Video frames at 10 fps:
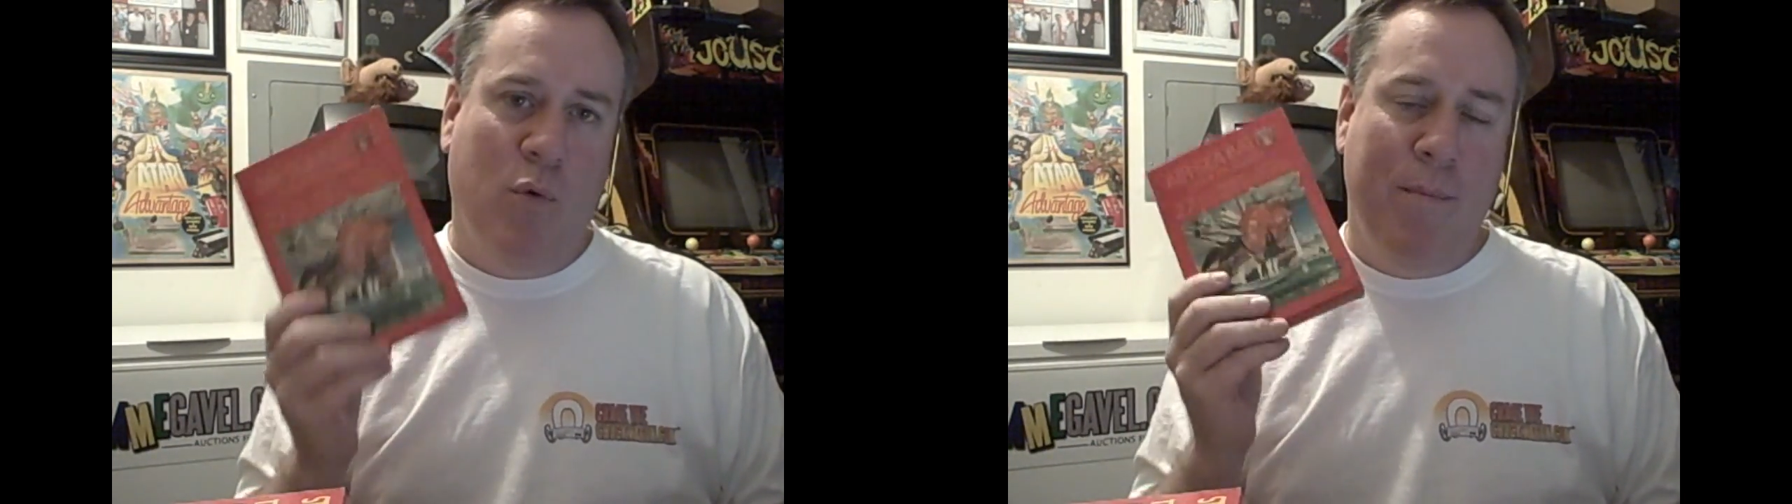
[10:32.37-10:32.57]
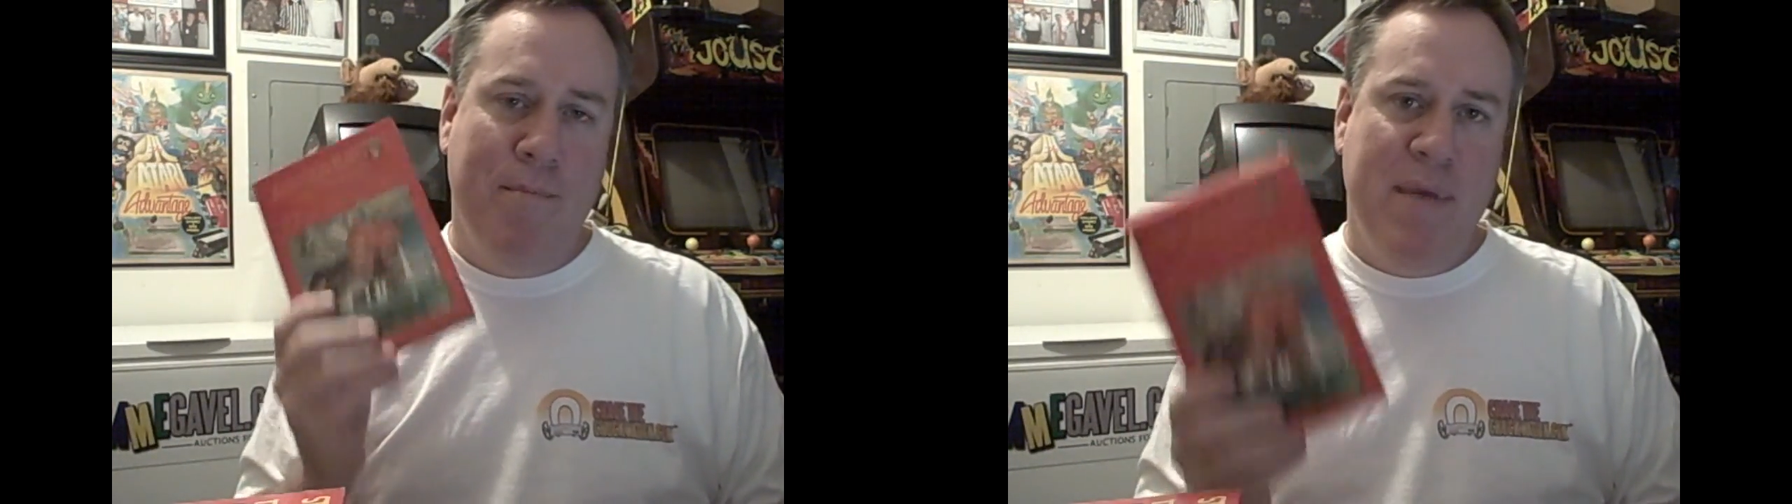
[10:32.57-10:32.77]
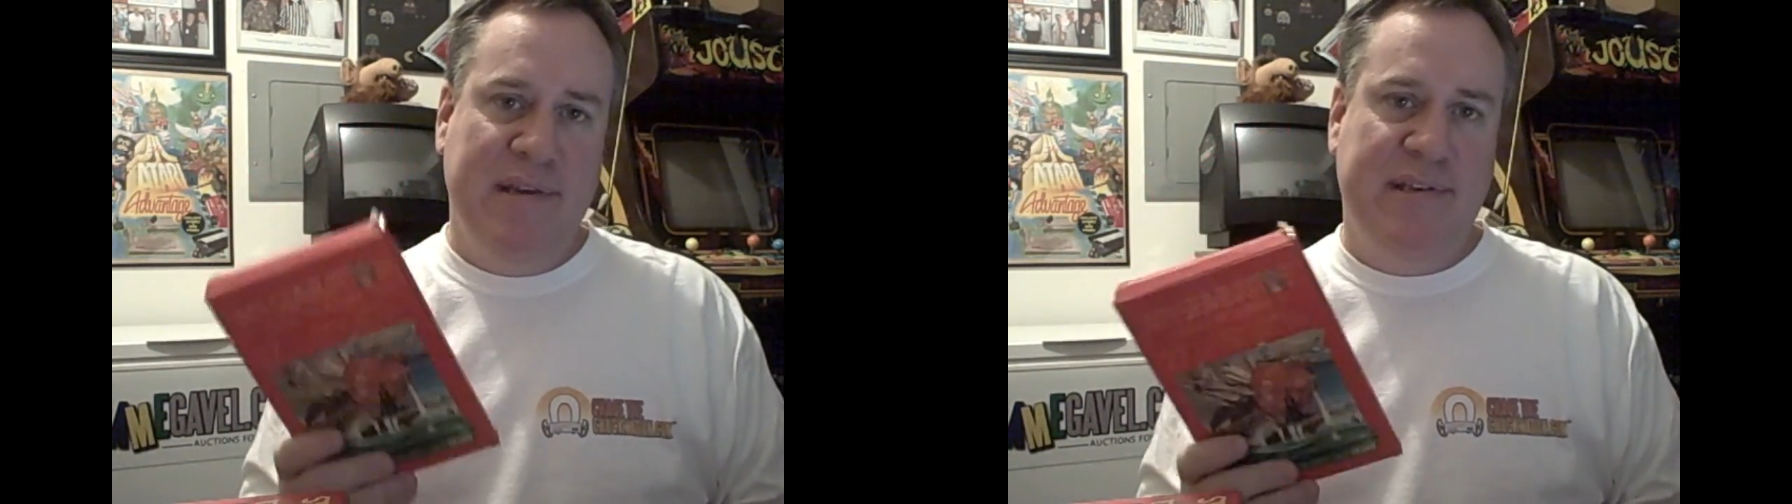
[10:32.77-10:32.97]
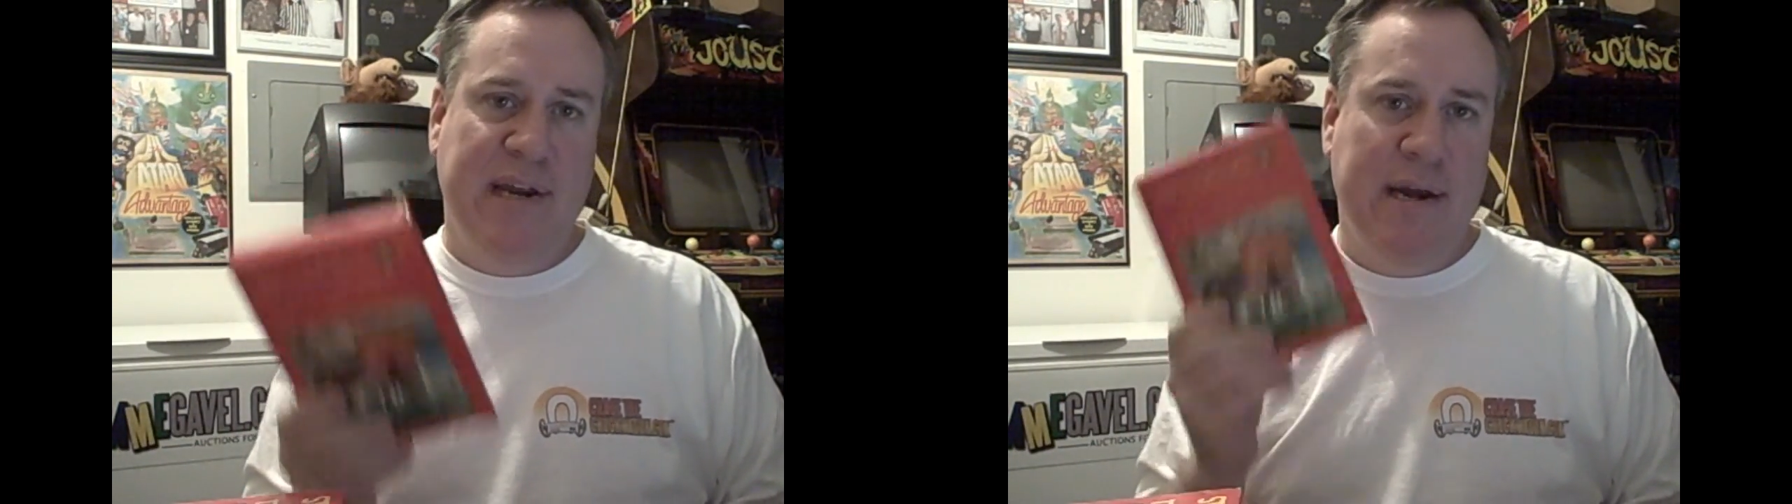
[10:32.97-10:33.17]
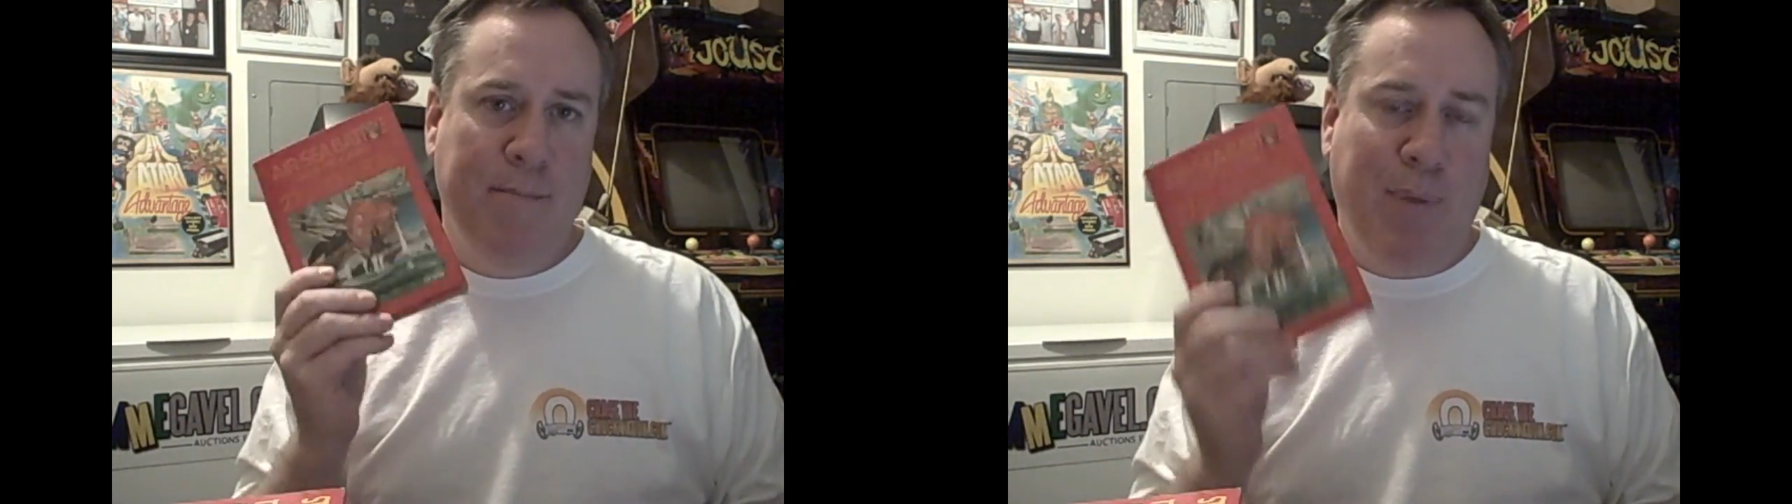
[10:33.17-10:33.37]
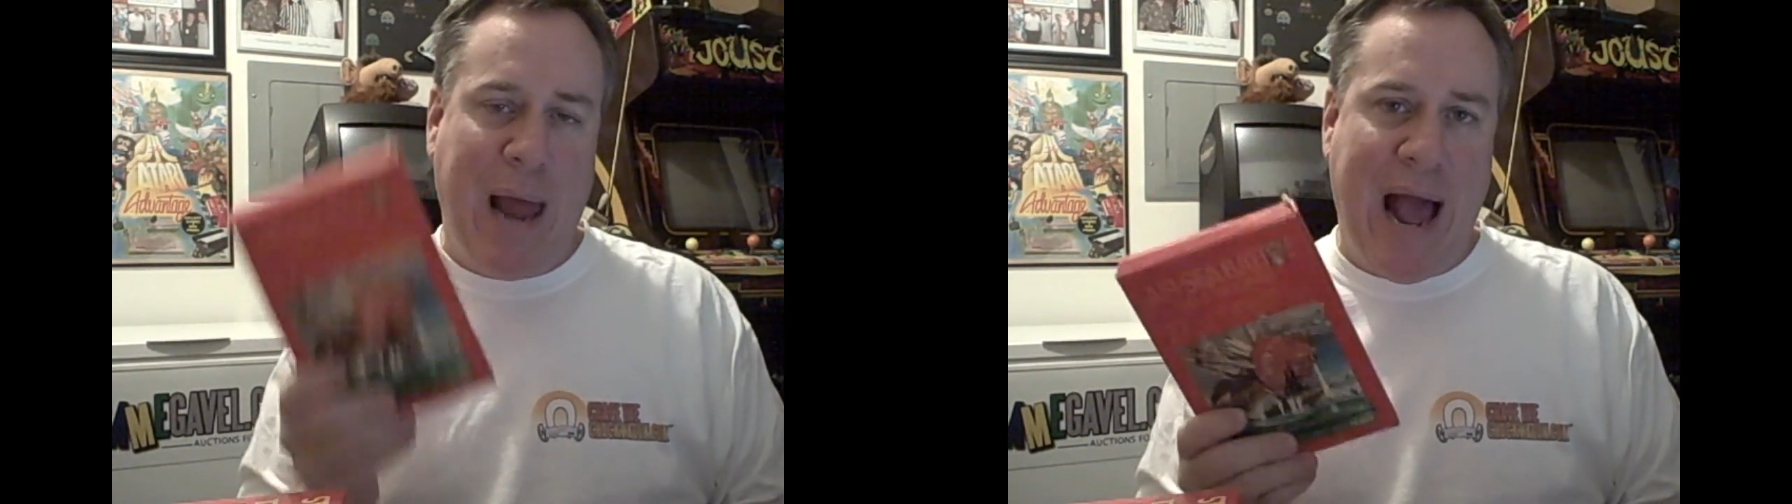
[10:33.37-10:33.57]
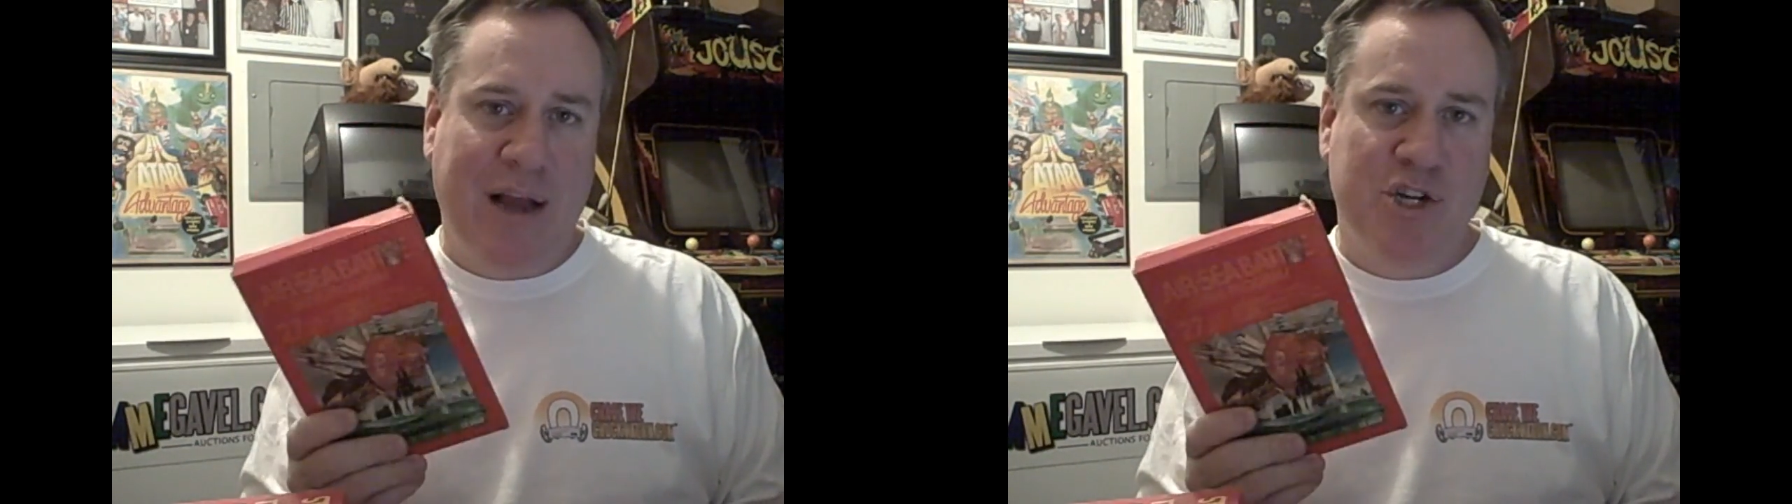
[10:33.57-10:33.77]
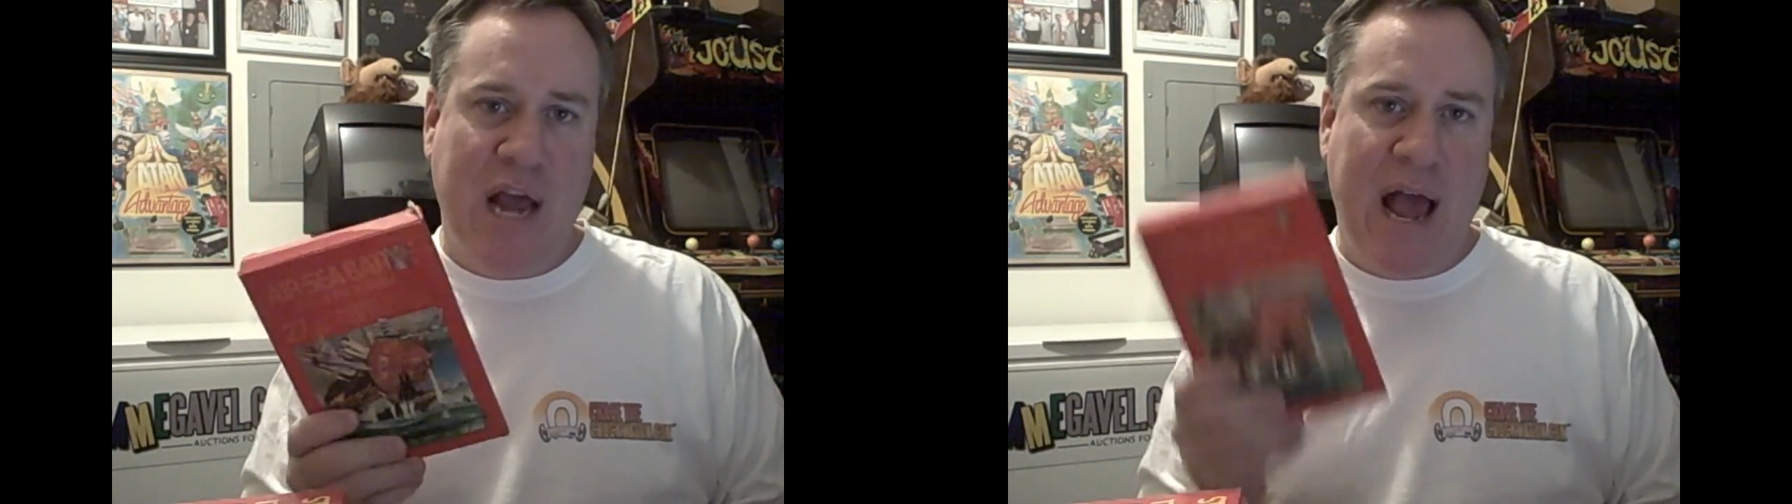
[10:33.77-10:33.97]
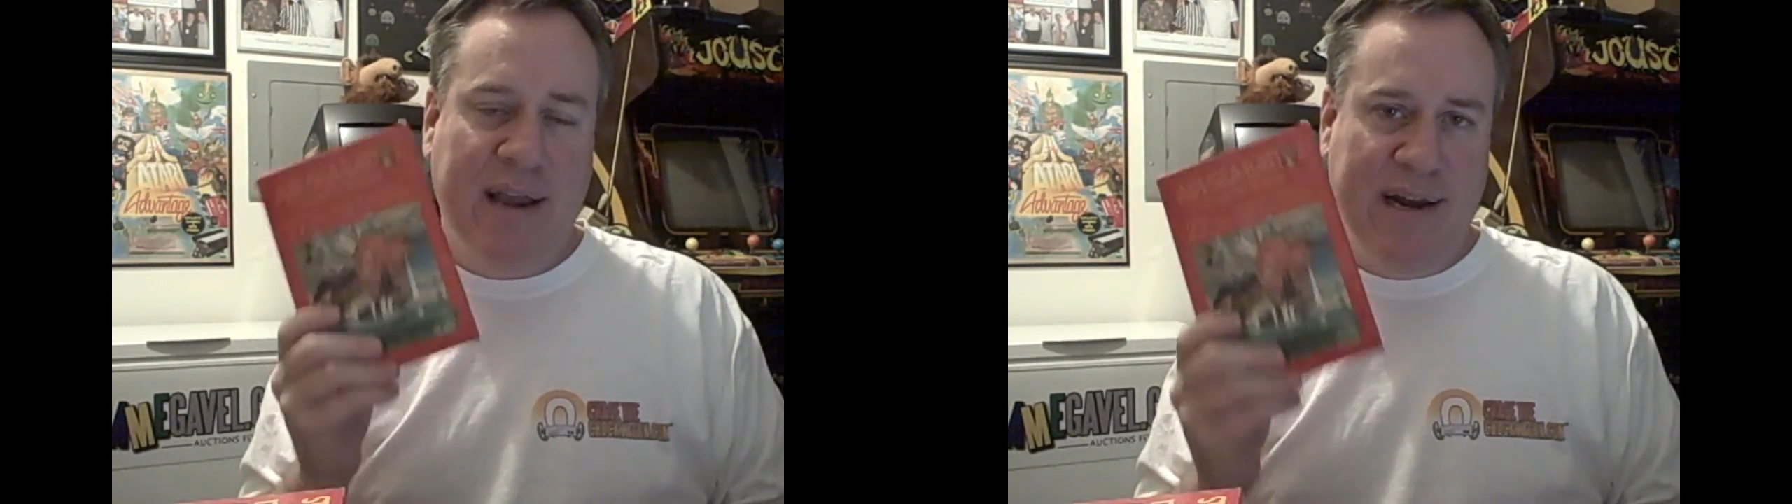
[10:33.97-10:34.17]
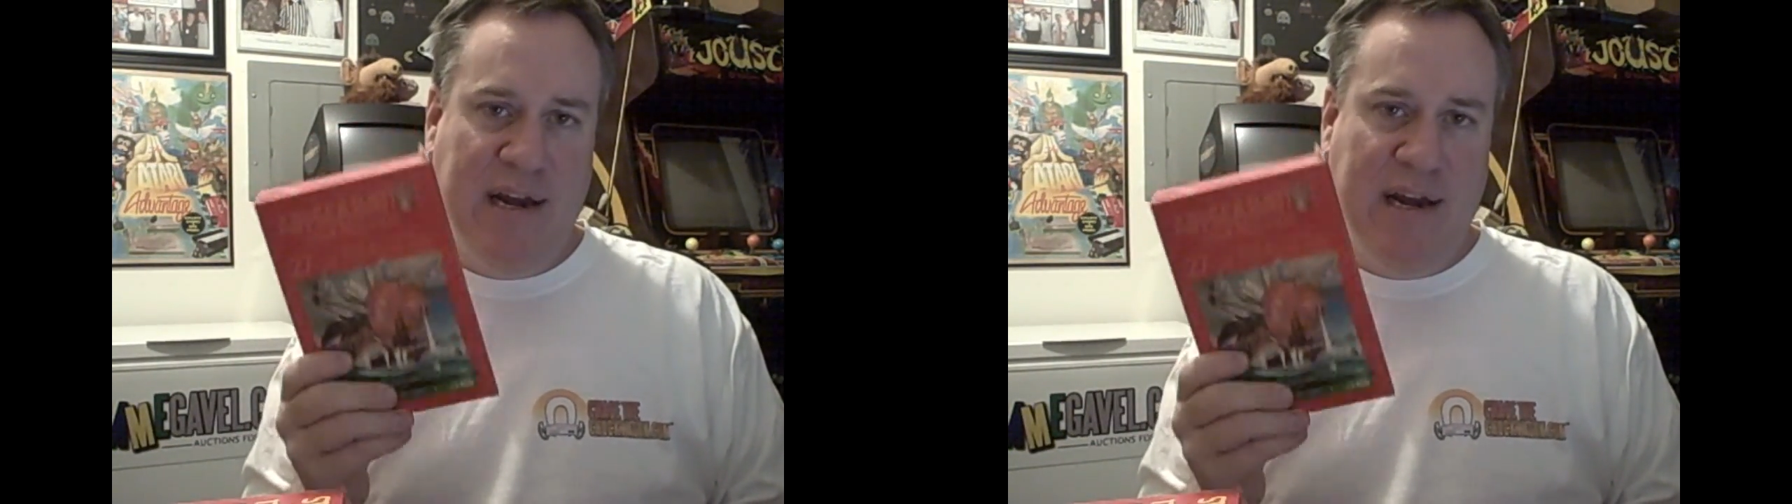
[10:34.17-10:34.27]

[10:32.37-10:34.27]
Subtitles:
We're missing Blackjack